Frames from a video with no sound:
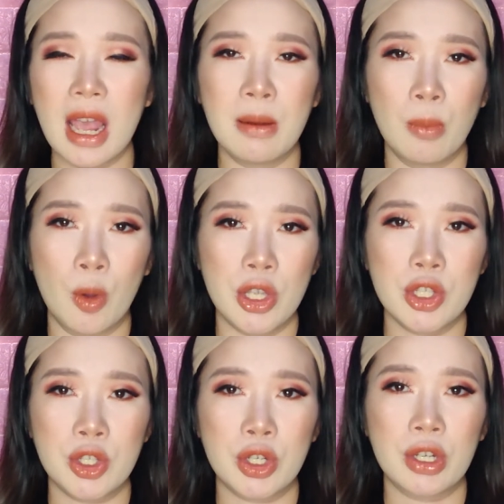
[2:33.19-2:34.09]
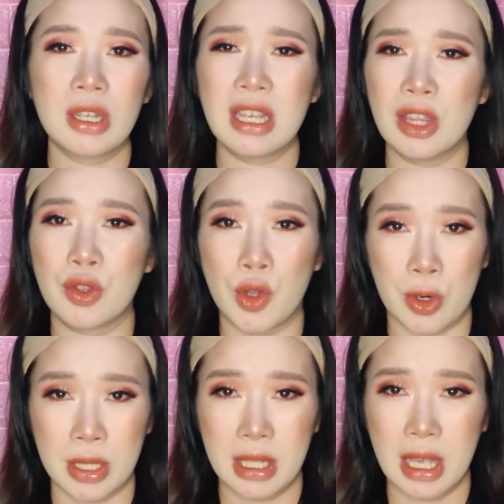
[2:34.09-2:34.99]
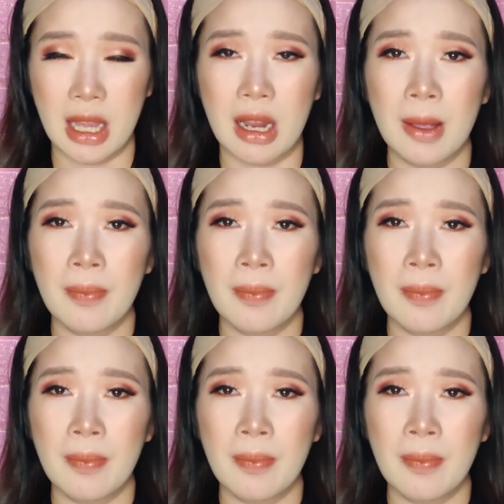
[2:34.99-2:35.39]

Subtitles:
and moisture into your skin.